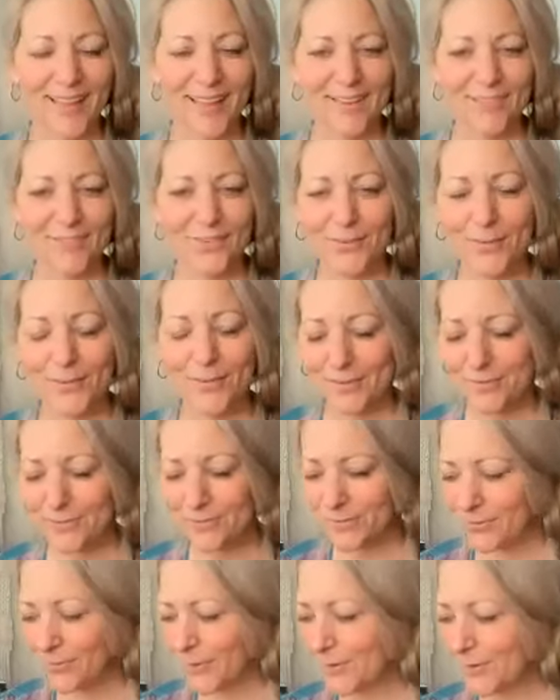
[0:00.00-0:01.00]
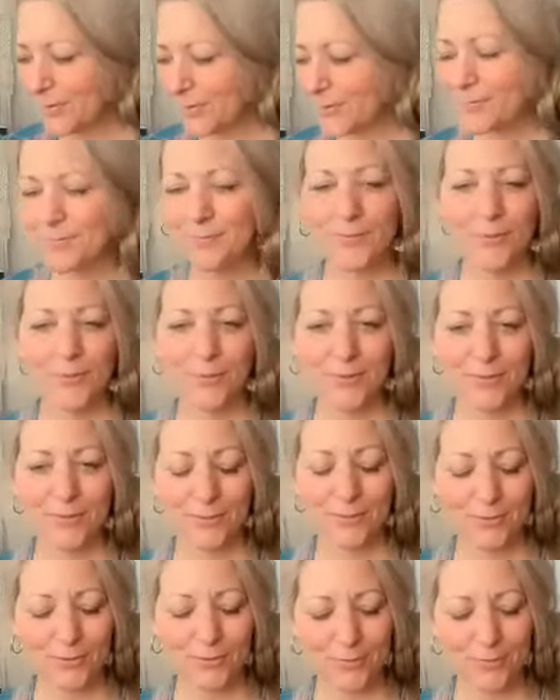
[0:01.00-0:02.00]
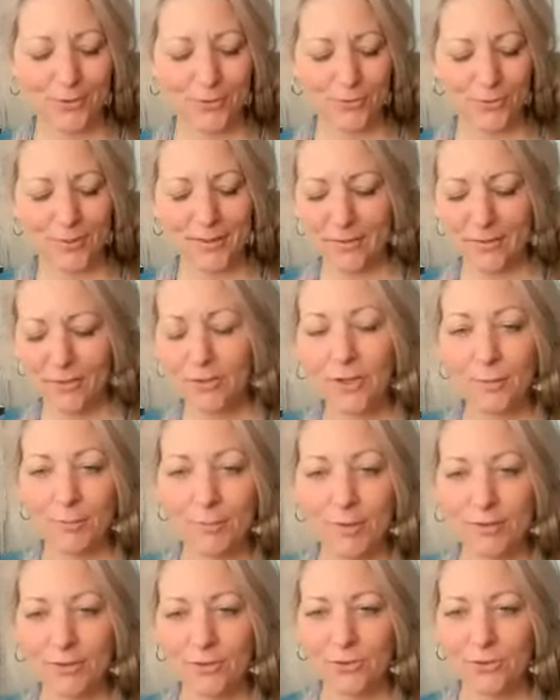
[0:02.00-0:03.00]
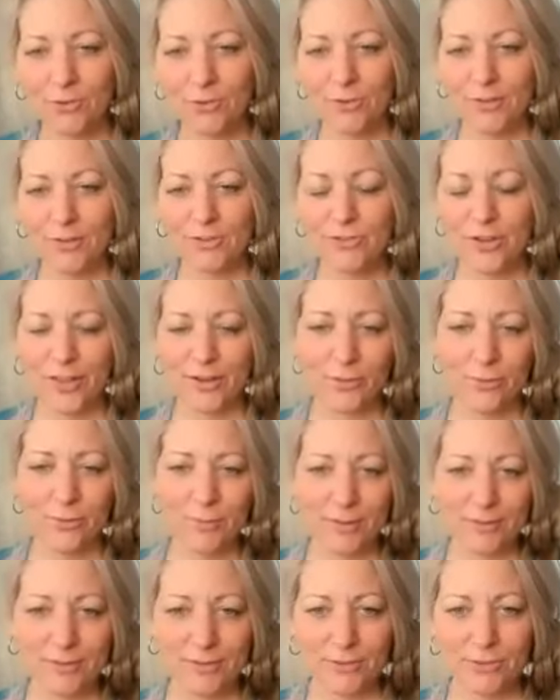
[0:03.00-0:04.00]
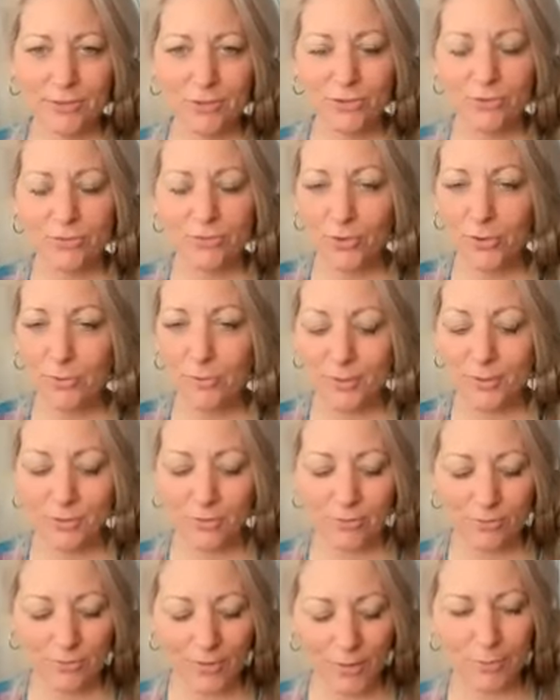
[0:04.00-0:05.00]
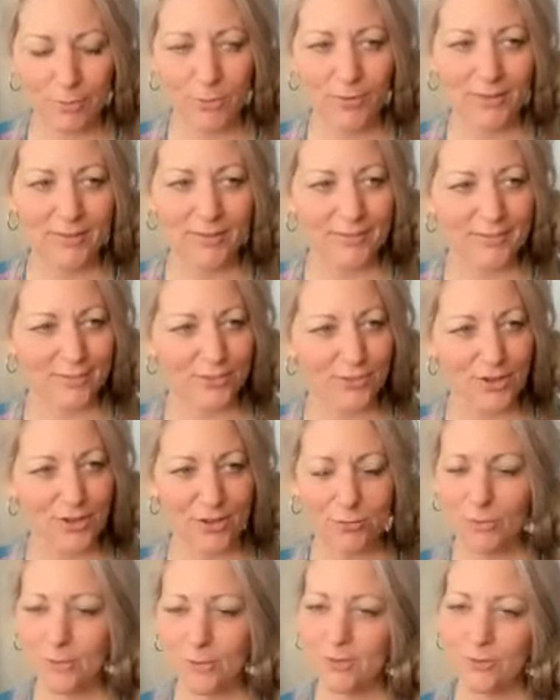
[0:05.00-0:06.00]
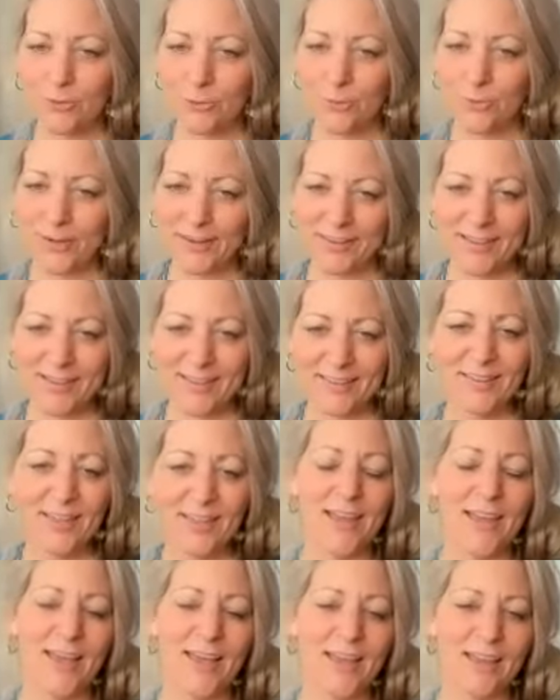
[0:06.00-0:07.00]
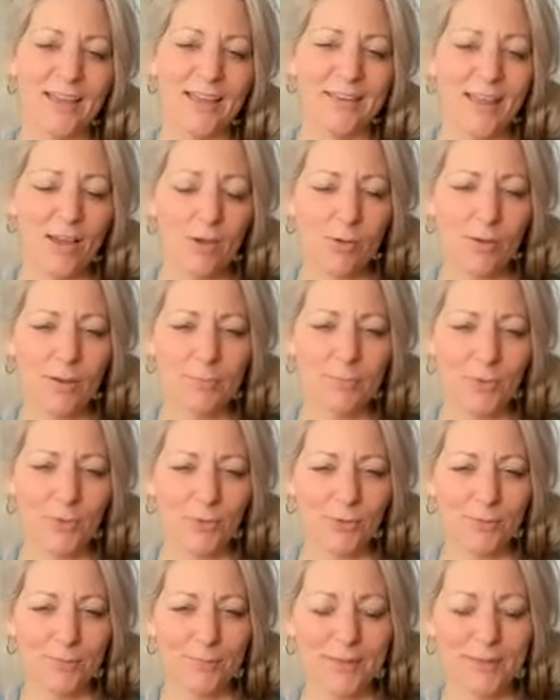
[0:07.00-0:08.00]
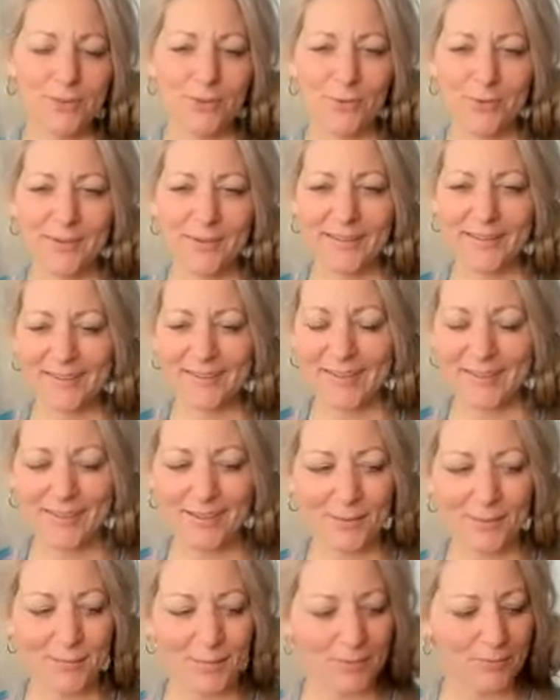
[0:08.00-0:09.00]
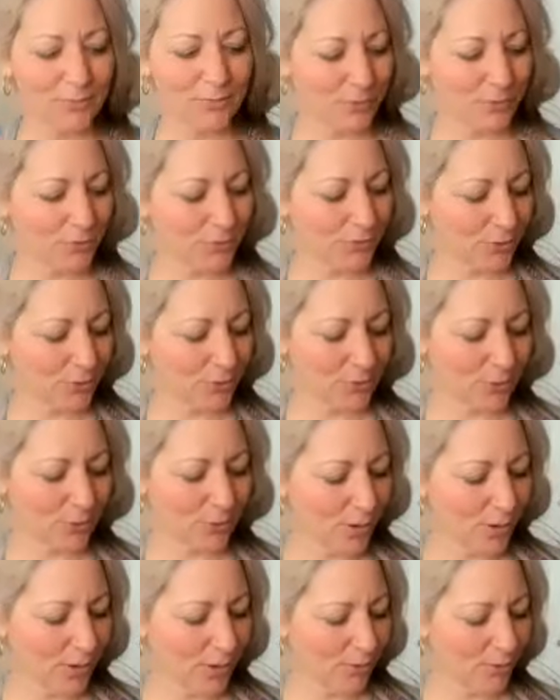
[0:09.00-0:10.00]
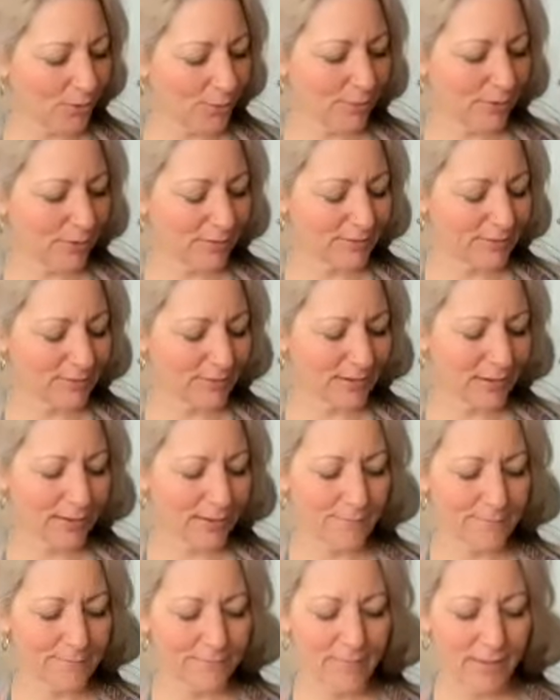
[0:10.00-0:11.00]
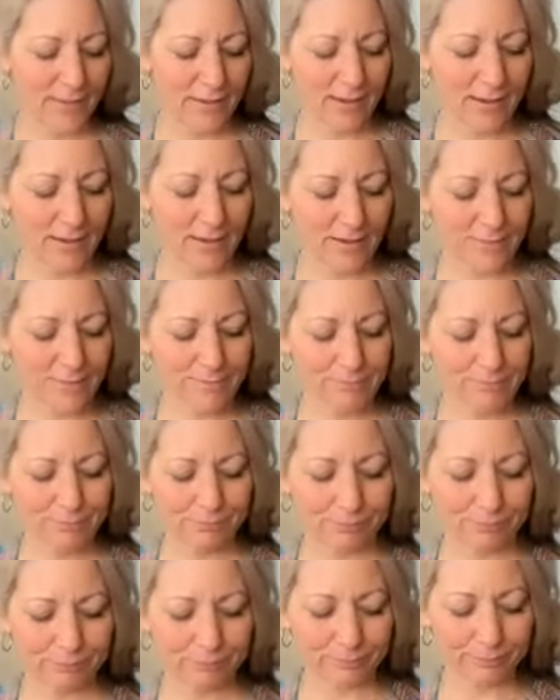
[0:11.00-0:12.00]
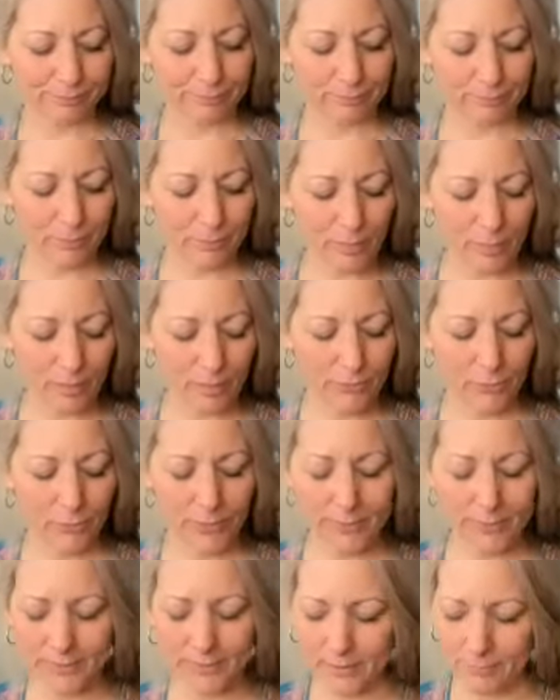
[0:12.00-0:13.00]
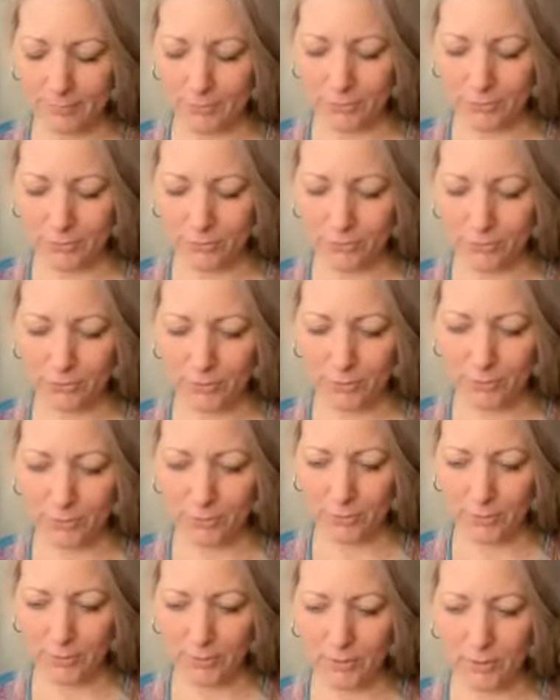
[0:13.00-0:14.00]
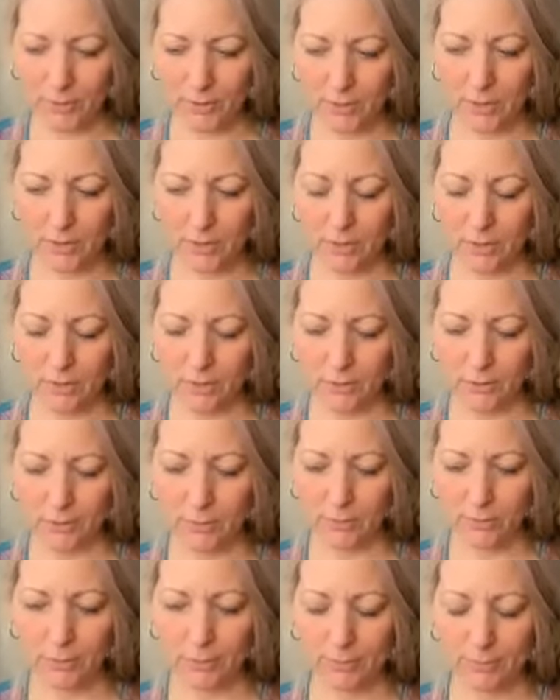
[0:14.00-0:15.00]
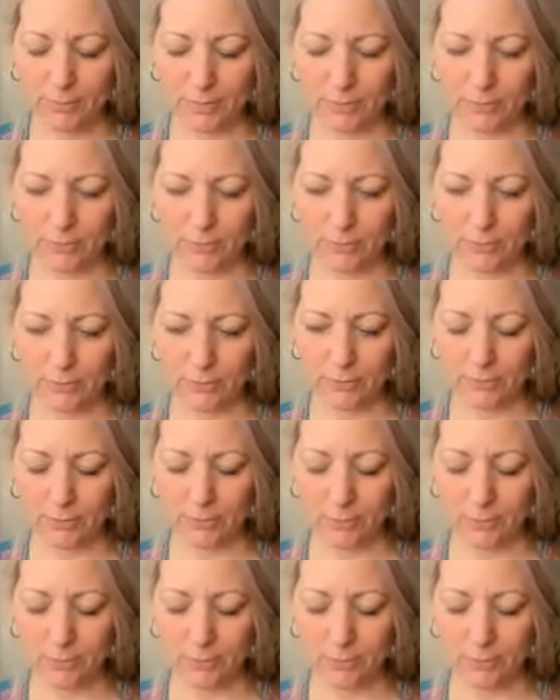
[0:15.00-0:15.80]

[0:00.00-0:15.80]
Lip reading: Hi everyone, welcome. Corrie, Thorne, spiritual healer, coming in to do the channel messages for the month of February. This is January the 29th. Now I'm going to be doing, they're so all over the place today. So I think I'm going to do, who am I going to